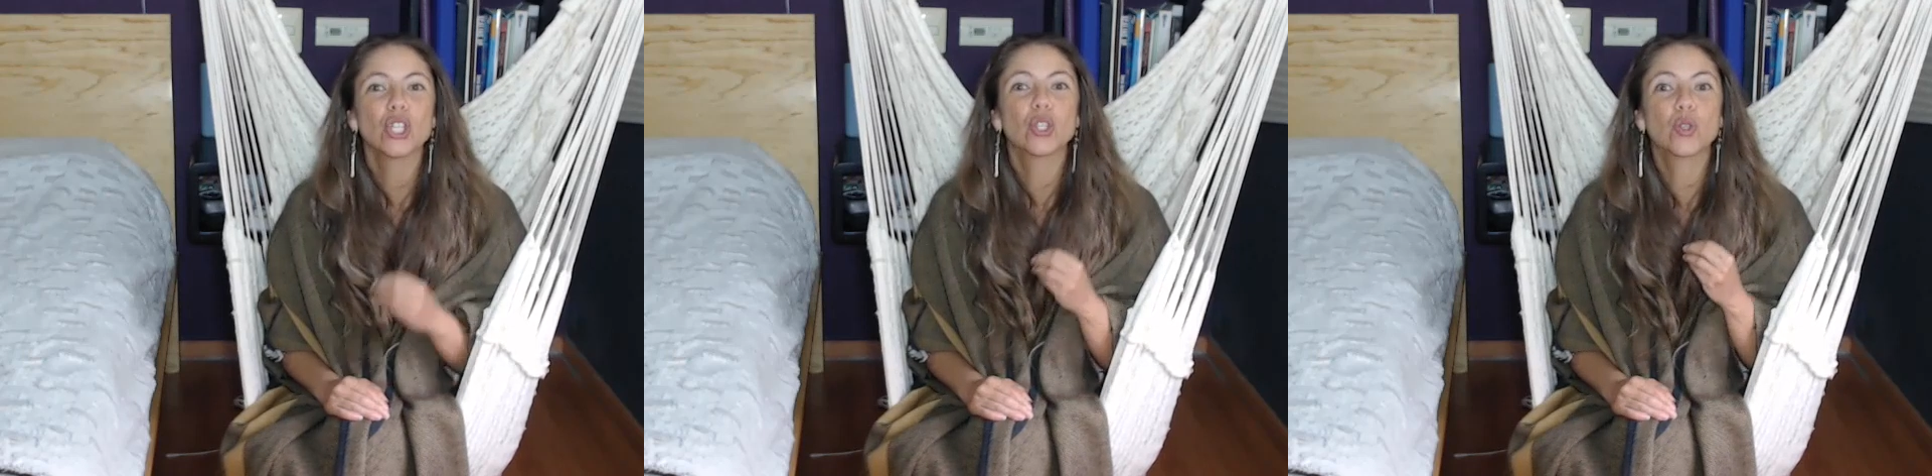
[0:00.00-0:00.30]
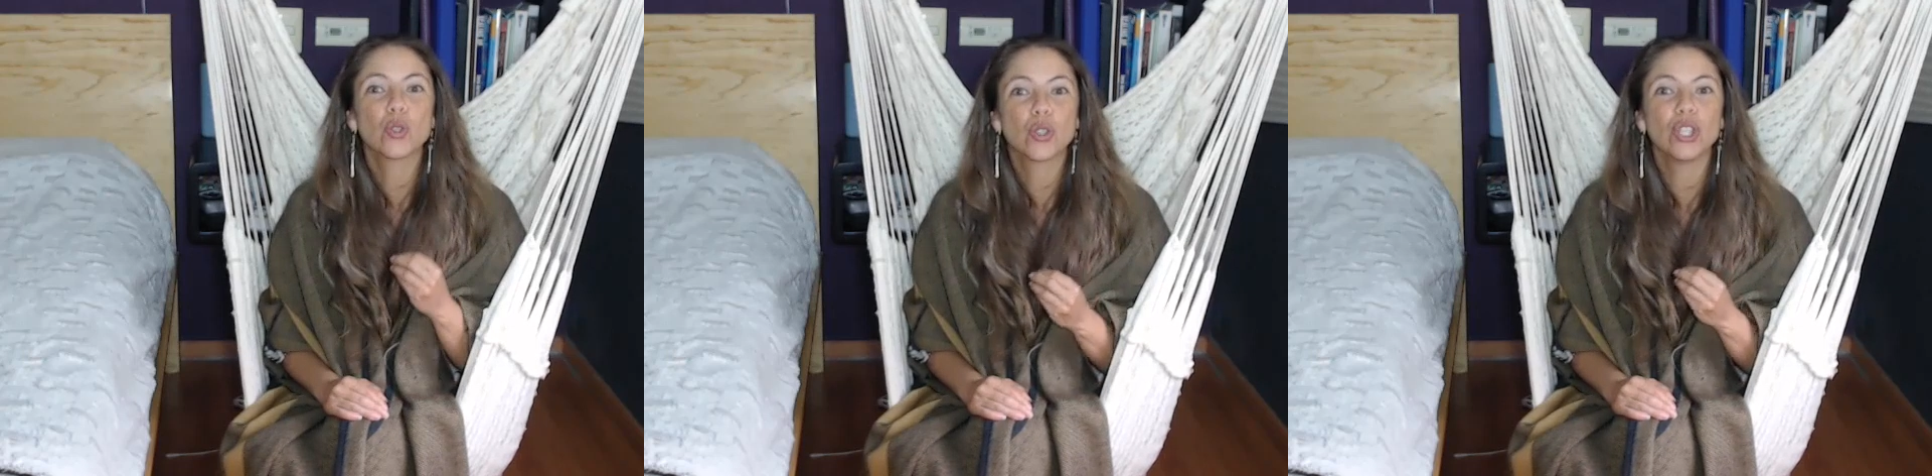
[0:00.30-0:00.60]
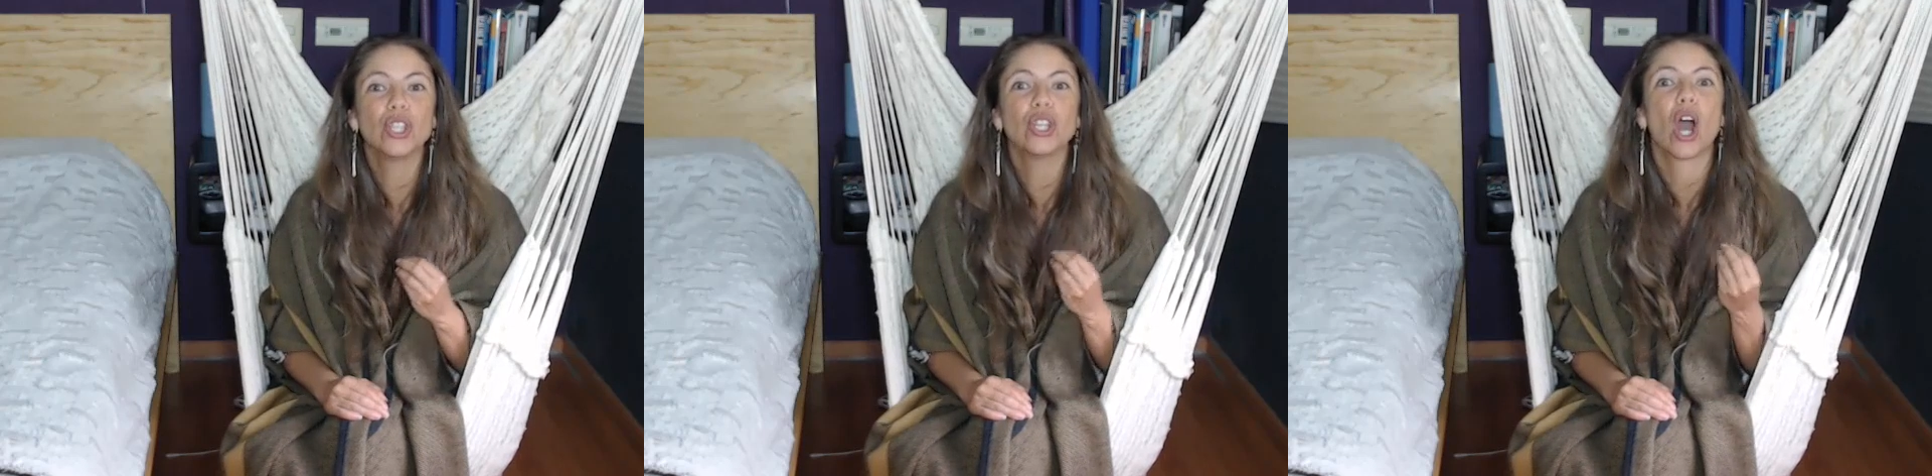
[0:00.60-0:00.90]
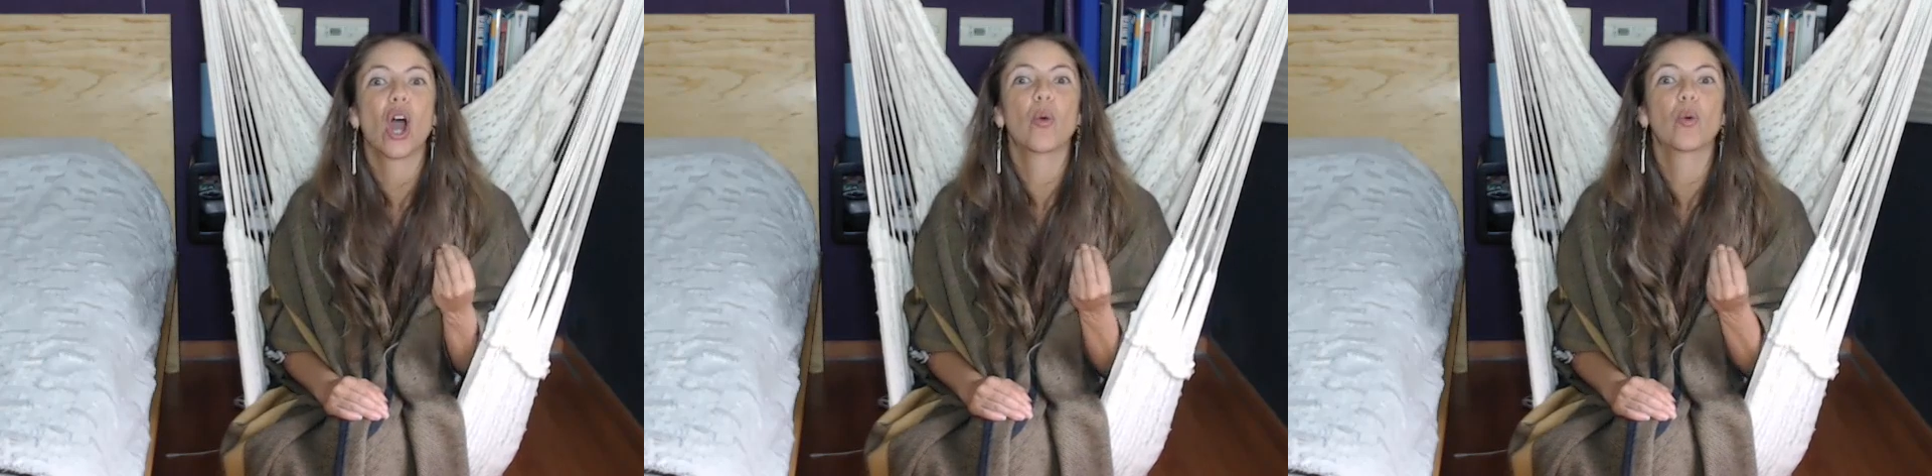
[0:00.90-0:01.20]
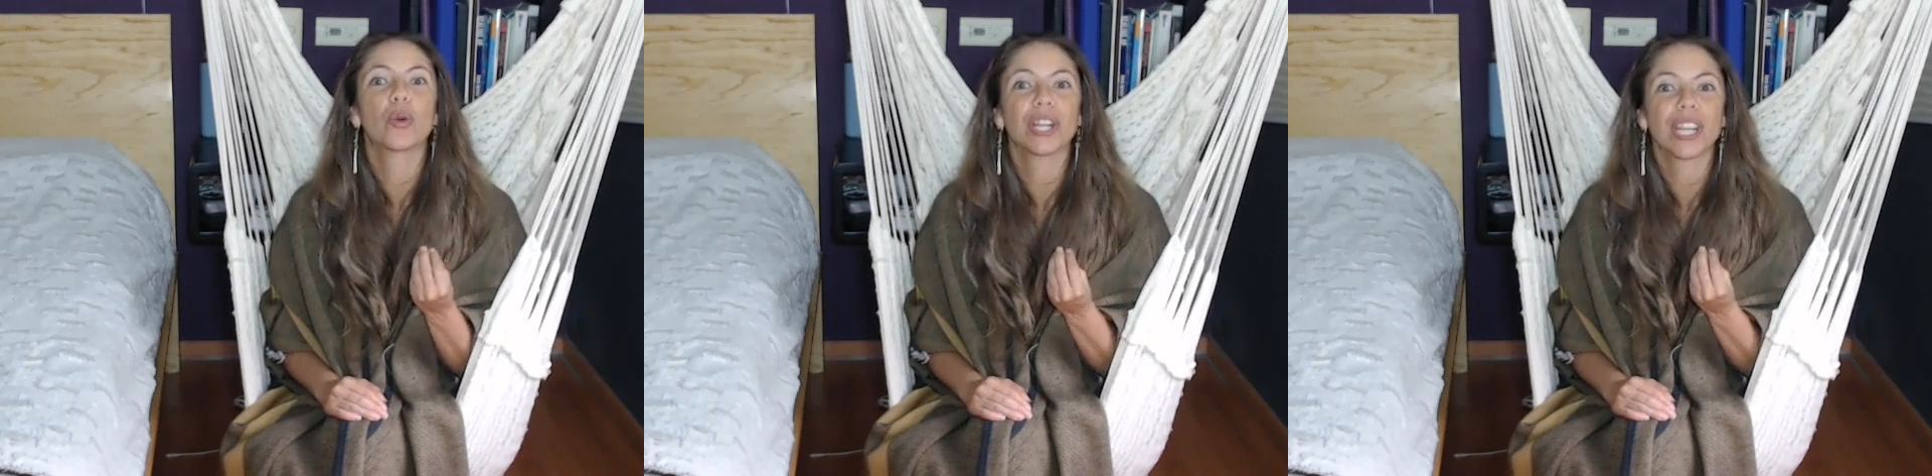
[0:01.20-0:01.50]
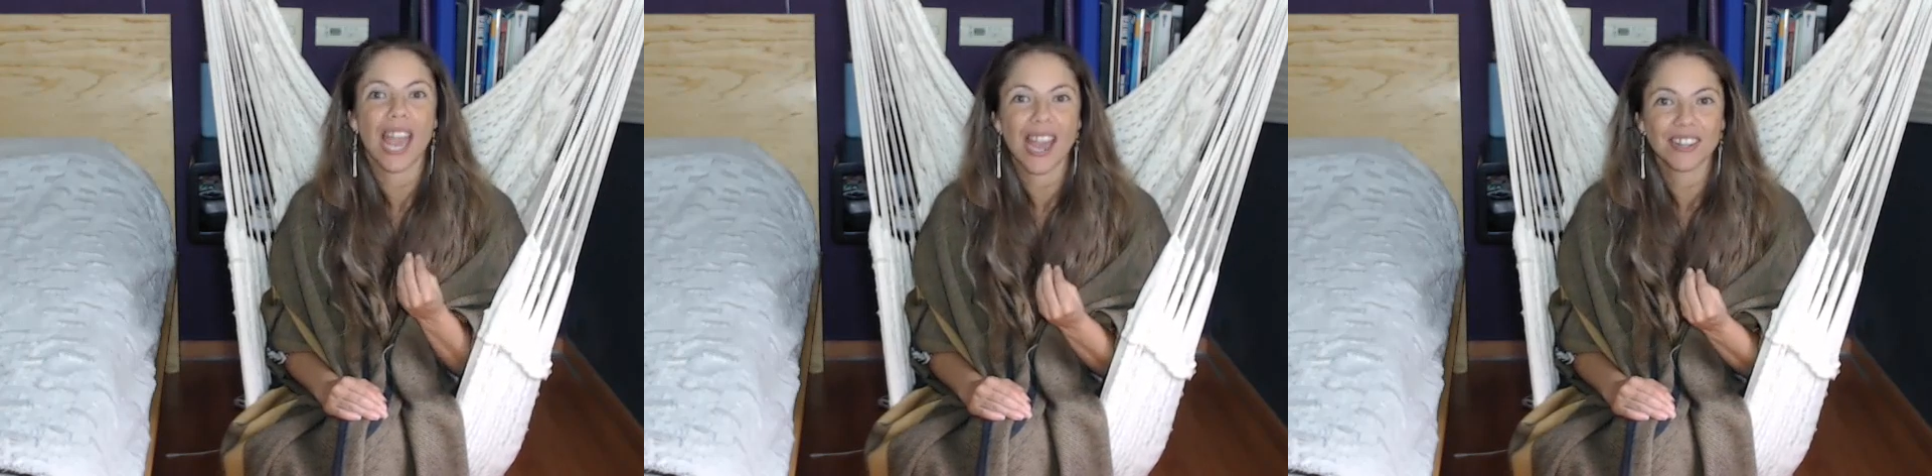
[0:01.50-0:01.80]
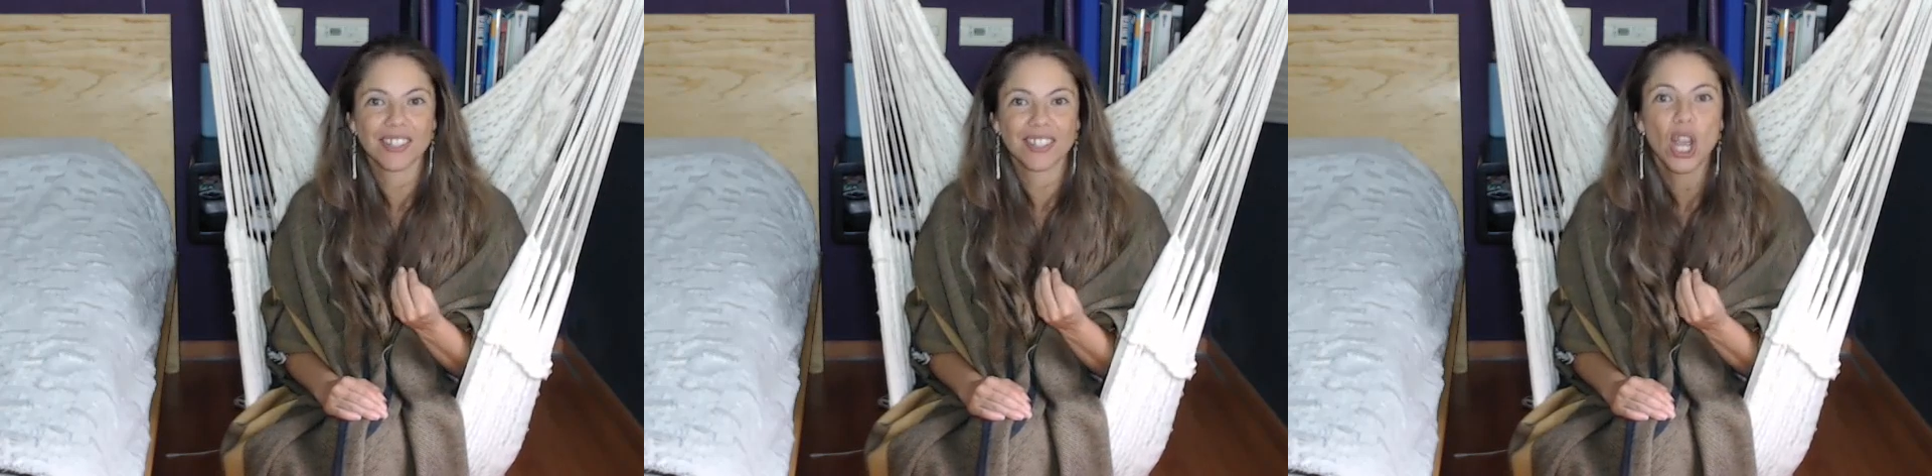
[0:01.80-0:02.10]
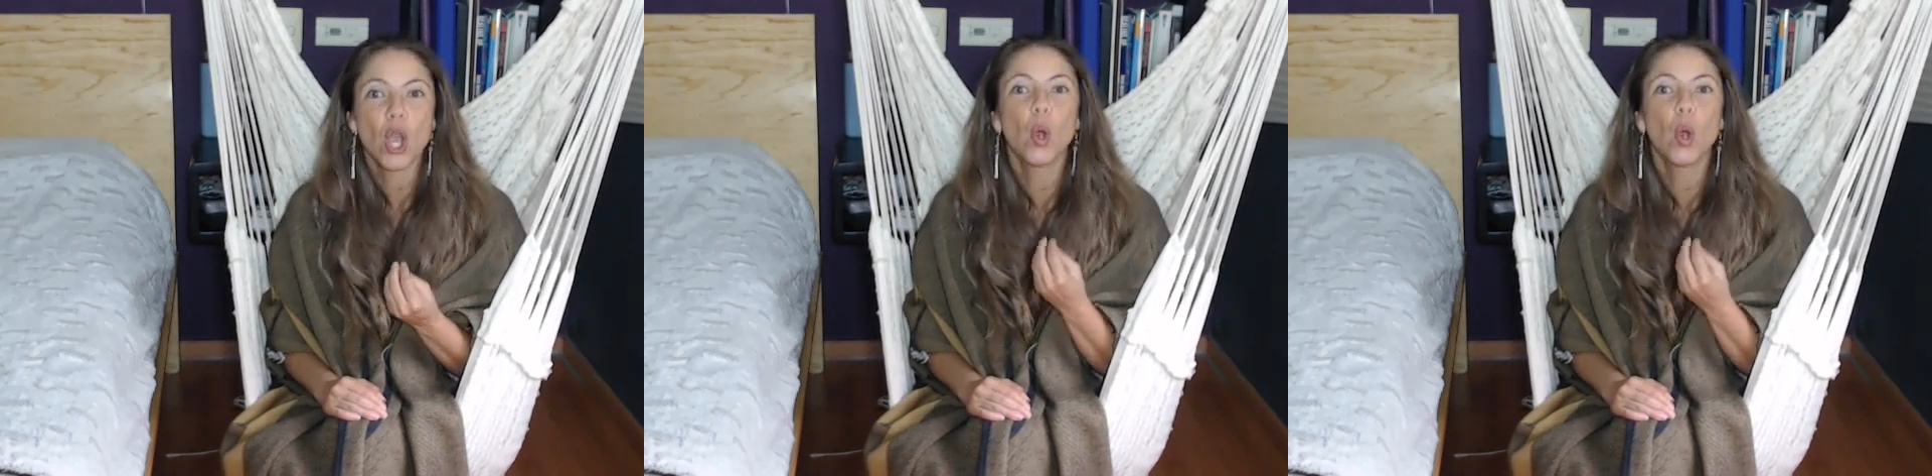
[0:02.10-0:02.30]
to see our net,